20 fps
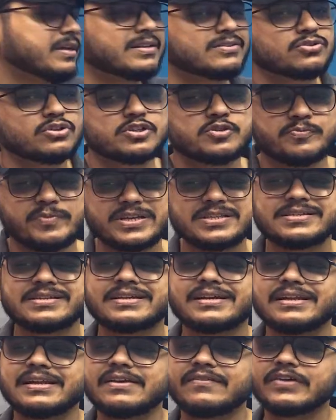So it's
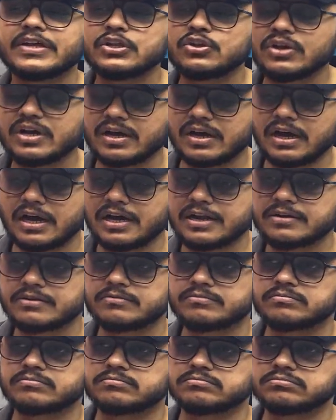basically when you are
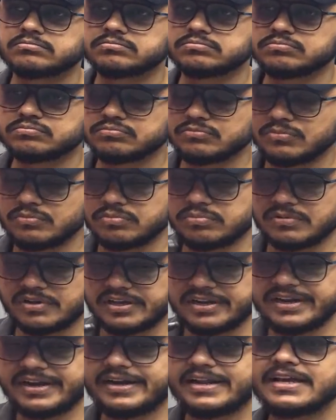
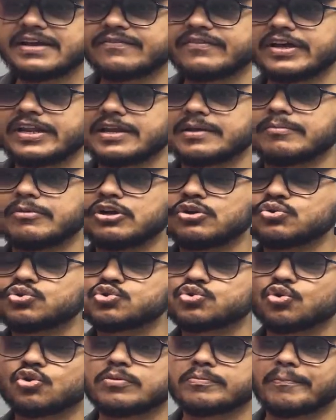creating a variable to
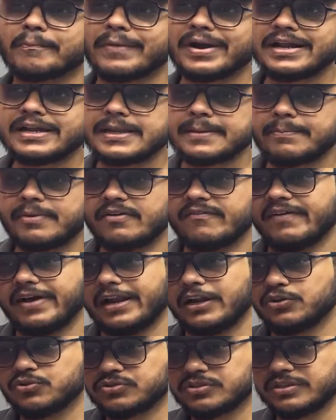store multiple
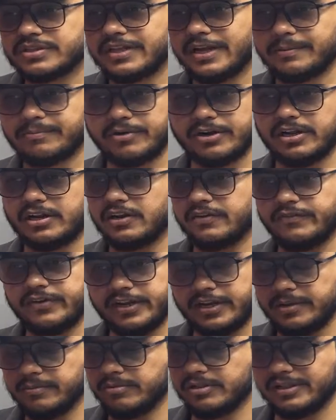values in that particular
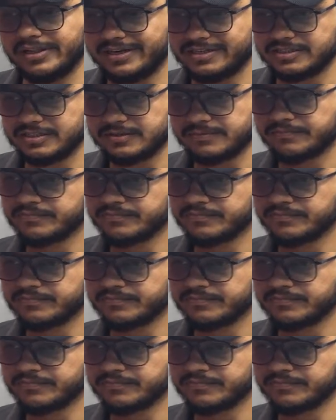variable, that's it.